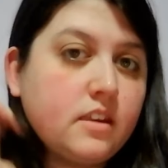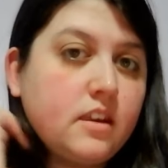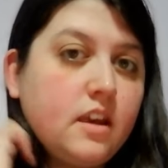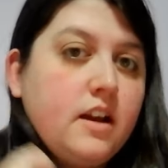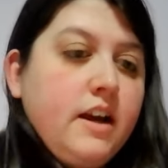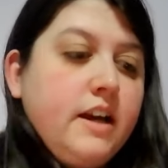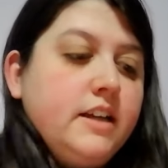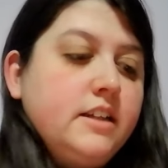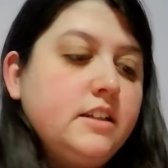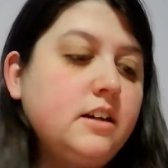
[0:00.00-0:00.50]

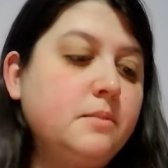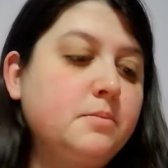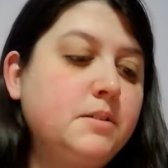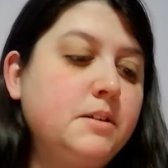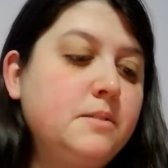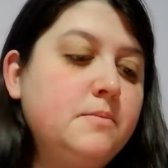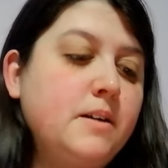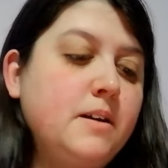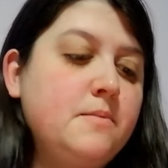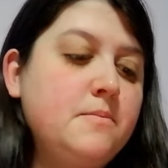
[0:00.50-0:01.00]
I adopted
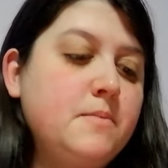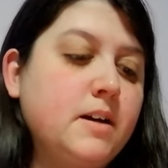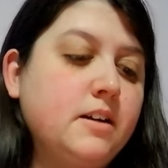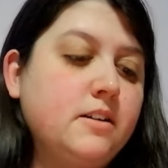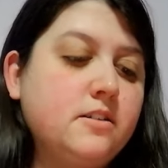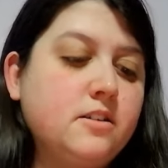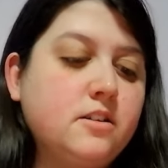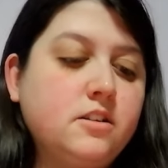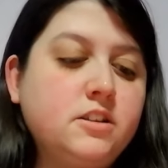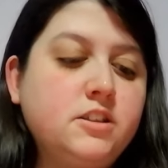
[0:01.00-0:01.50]
my mutt
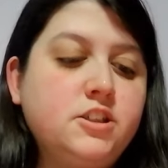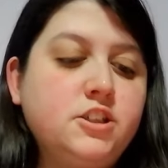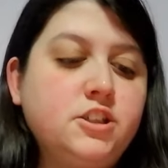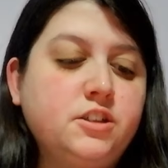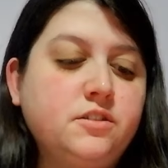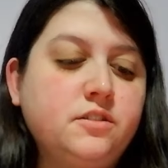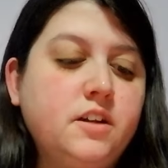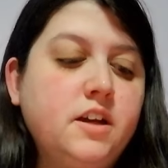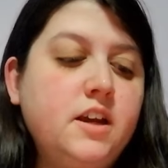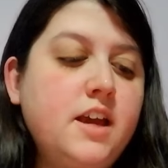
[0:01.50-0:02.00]
girl in
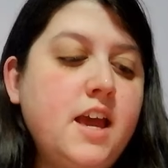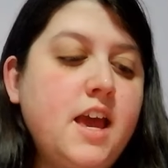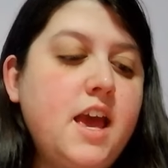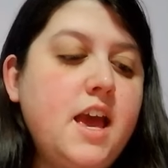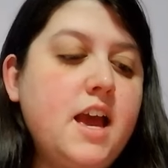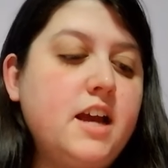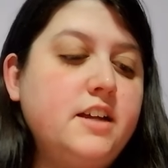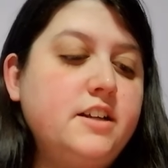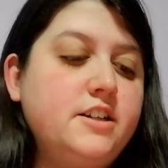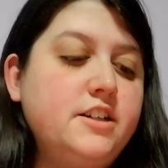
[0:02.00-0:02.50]
June,
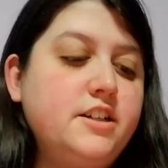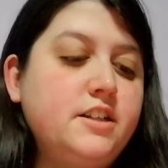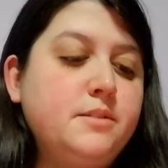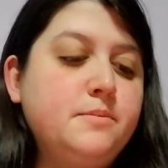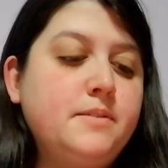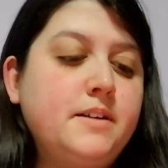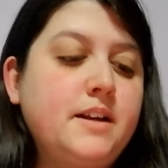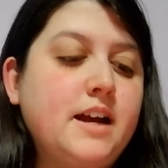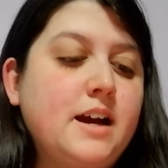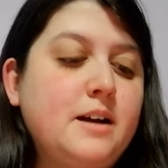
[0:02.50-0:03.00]
and she has
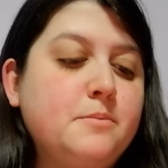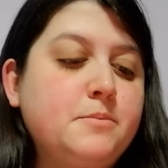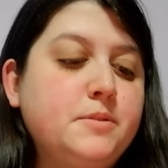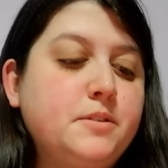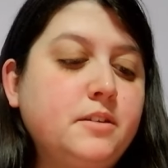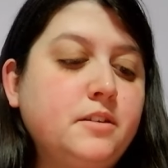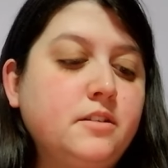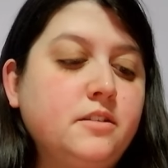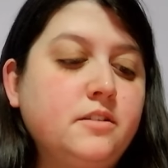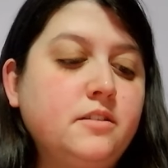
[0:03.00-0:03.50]
been
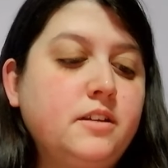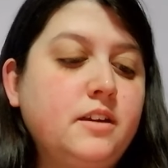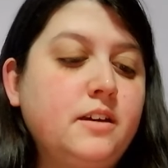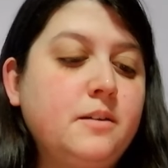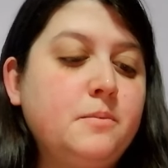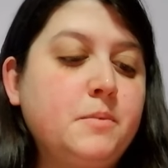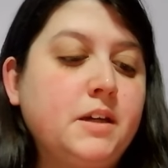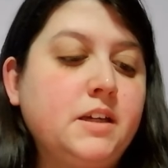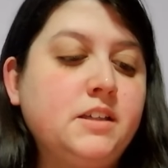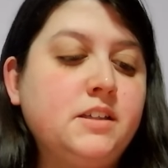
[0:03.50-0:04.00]
absolutely
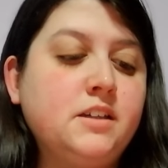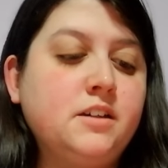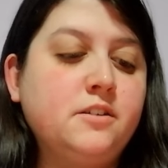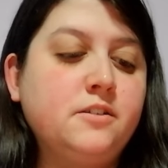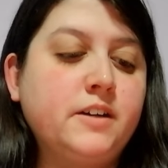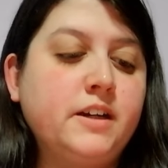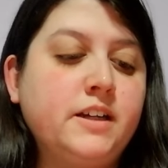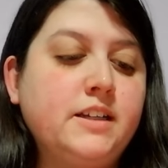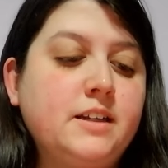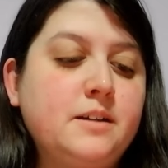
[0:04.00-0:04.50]
amazing.
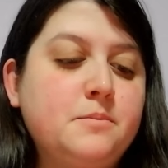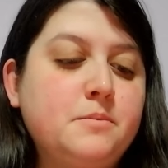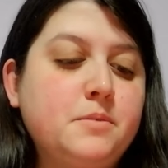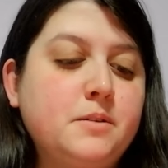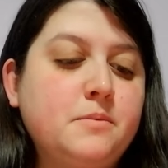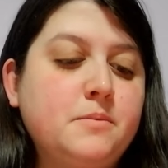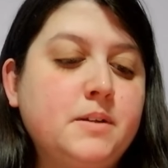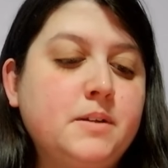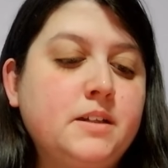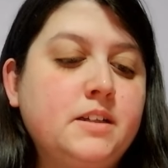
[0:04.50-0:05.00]
Great
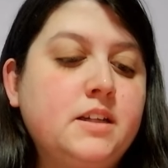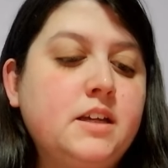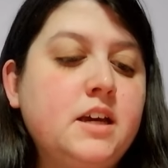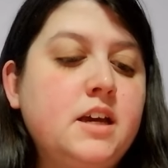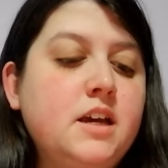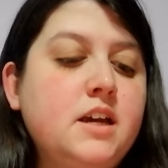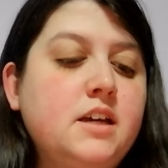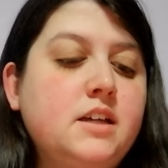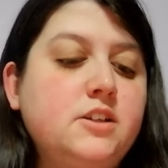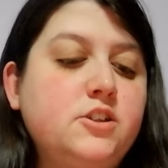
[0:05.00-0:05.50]
temperament.
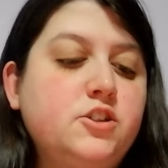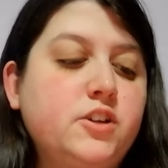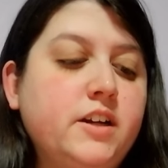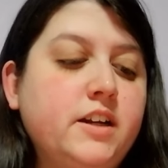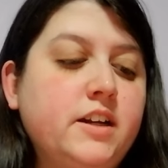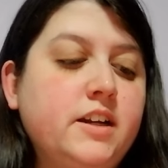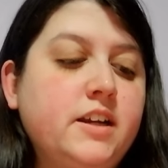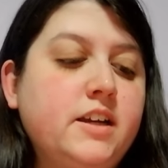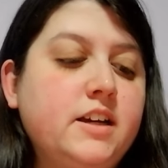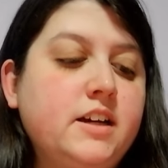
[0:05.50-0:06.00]

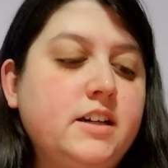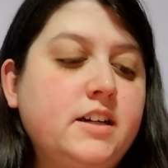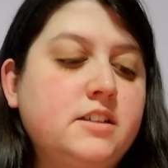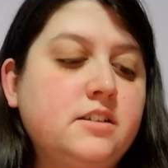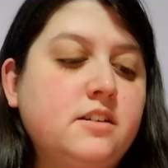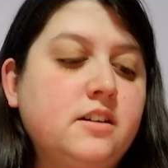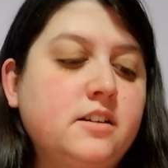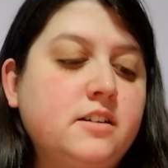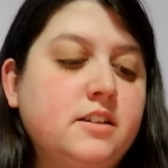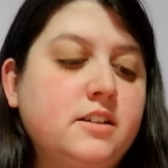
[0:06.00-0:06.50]
Training has
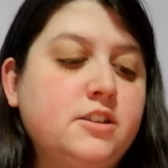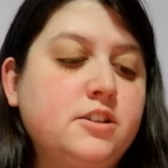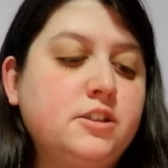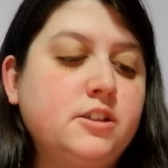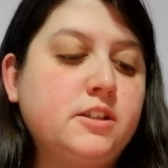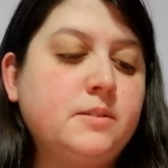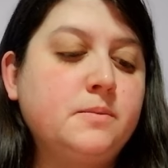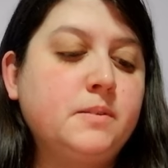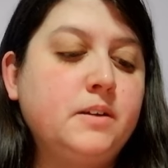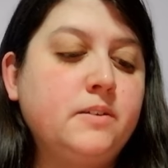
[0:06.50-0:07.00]
gone
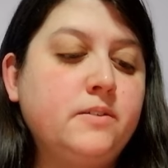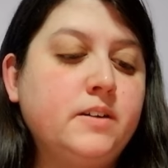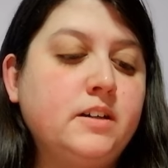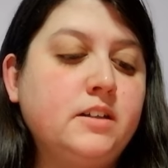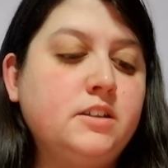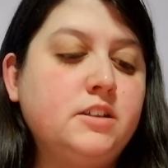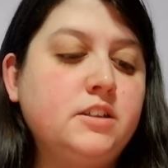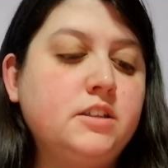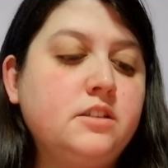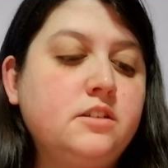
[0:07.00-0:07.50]
extremely well,
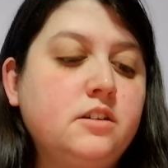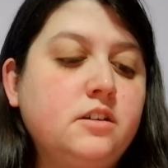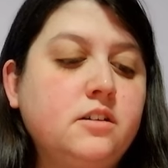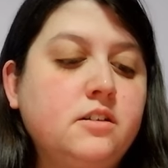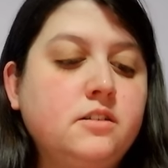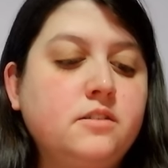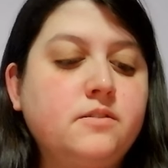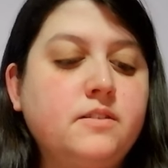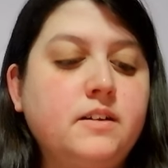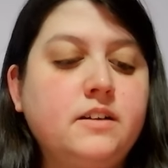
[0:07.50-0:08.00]
just
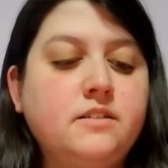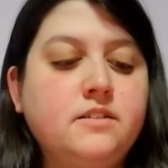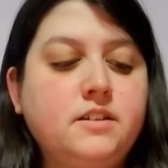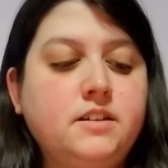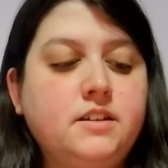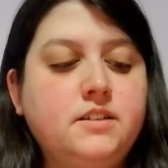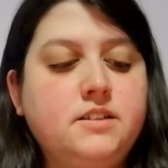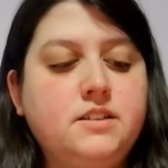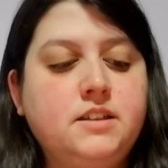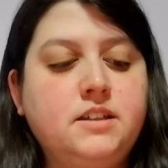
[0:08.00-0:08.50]
all around
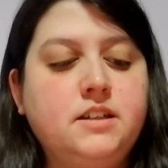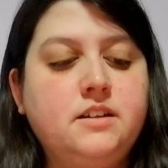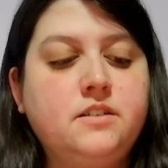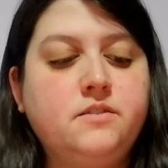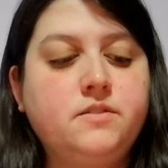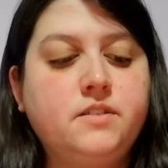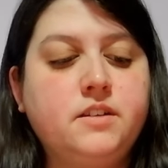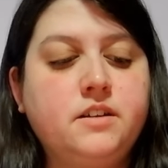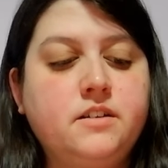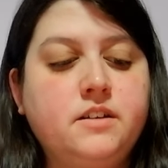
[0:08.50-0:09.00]
easy and
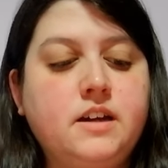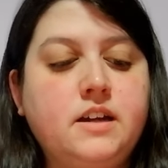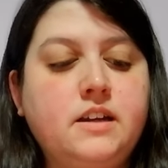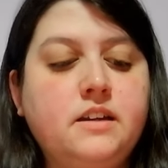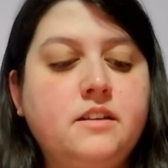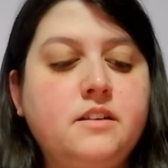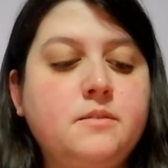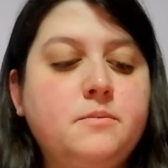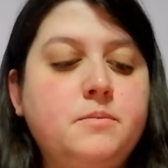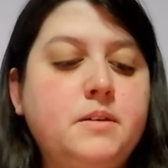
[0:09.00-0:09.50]
without any
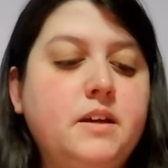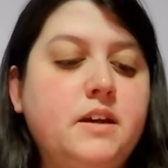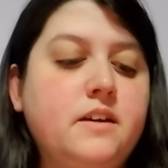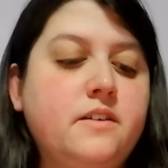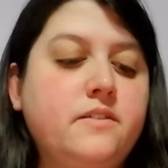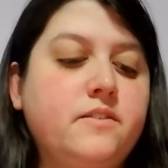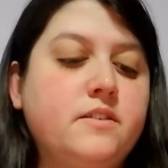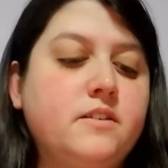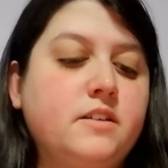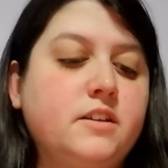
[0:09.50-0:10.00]
of the
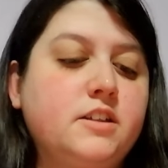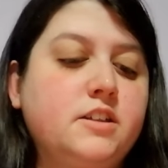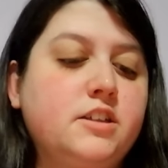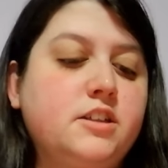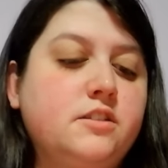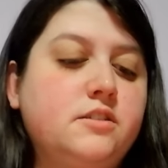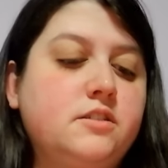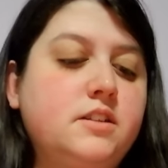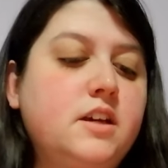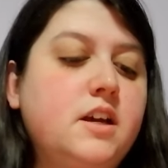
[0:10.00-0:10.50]
behavioral
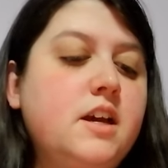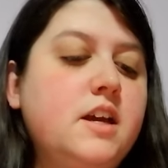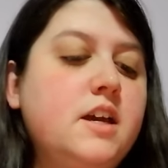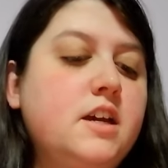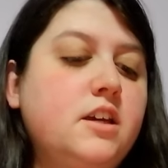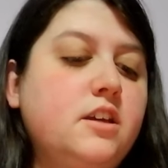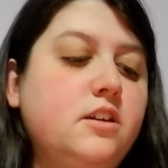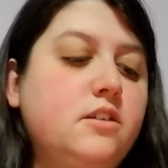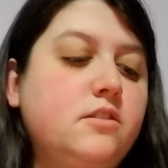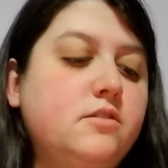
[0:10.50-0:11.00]
issues
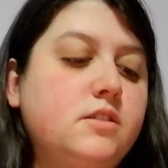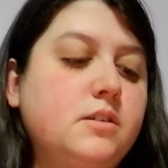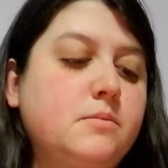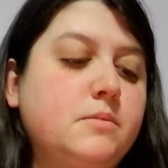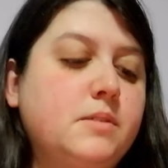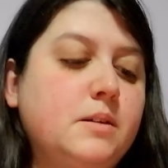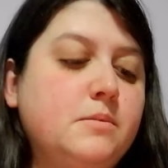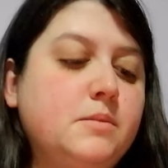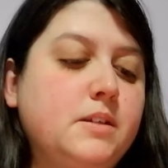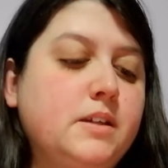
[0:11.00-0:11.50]
you
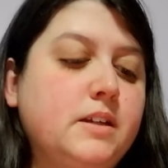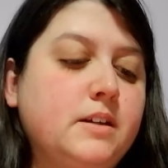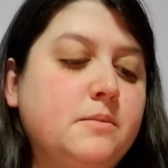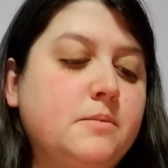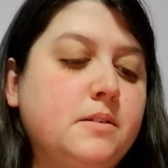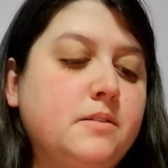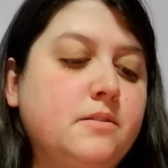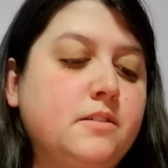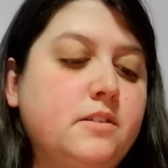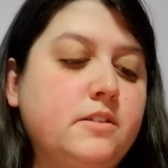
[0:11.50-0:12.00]
sometimes hear
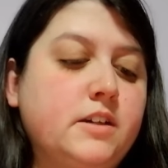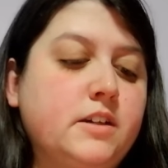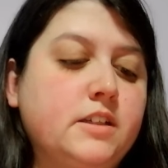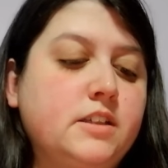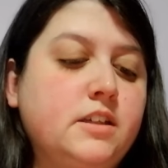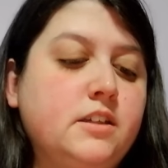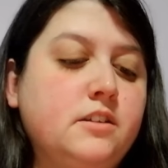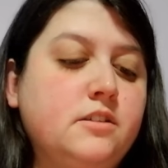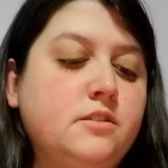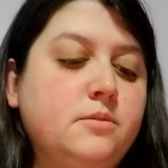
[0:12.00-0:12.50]
about with
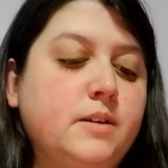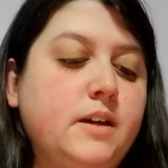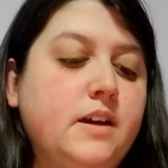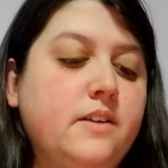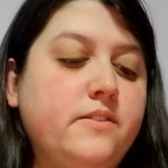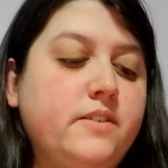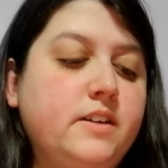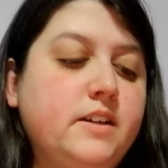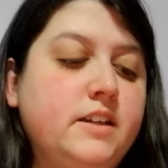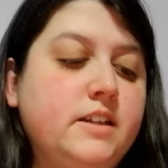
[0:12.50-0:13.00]
rescues. We
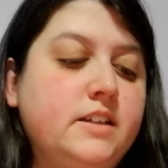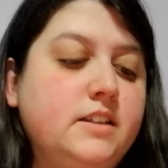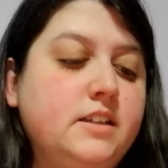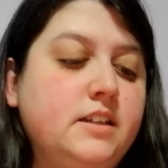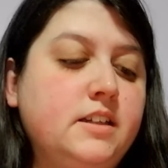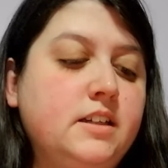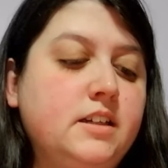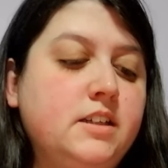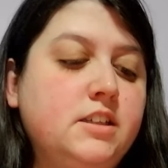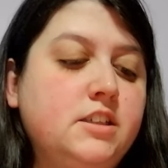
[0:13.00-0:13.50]
haven't hit
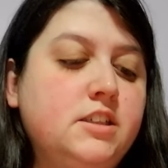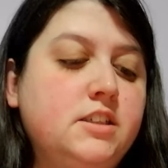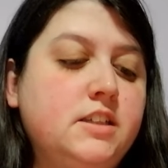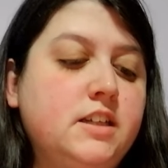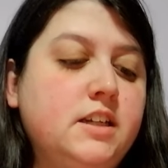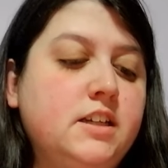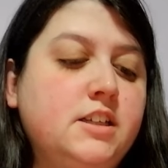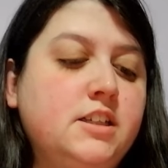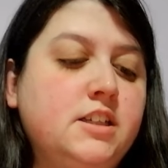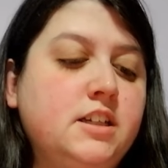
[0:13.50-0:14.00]
teenage
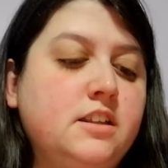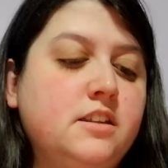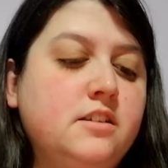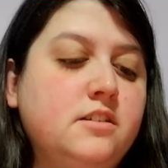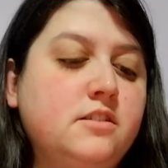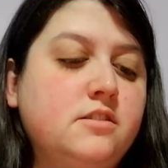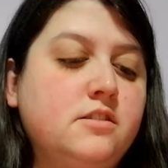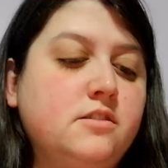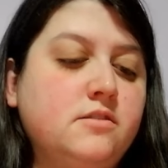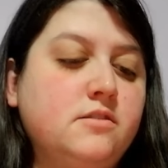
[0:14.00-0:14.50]
stage yet,
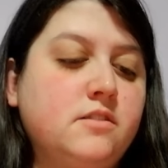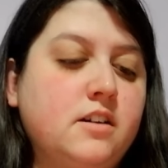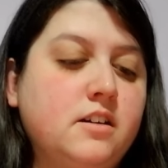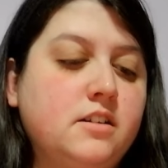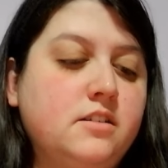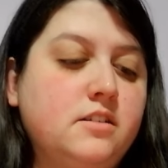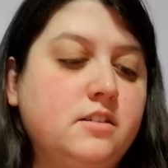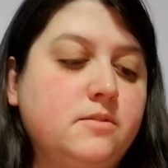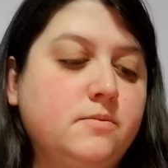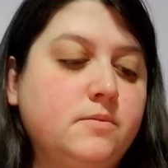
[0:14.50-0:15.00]
though, so
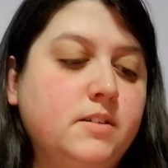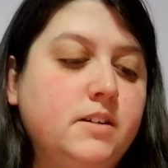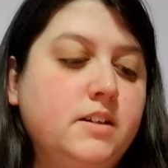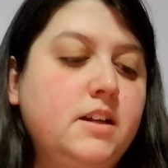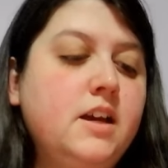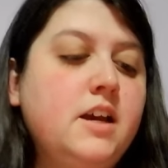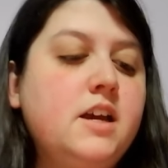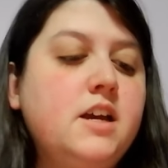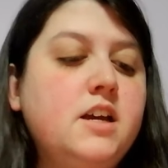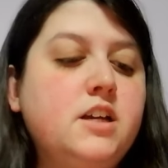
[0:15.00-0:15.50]
knocked on wood.
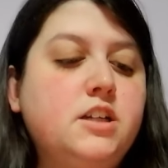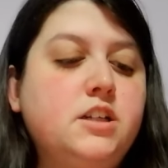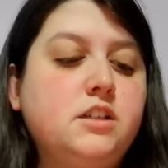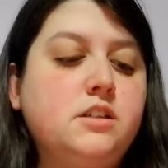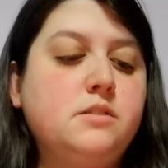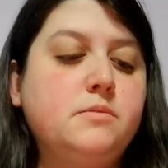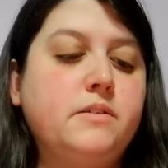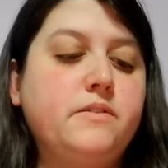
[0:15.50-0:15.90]
She's my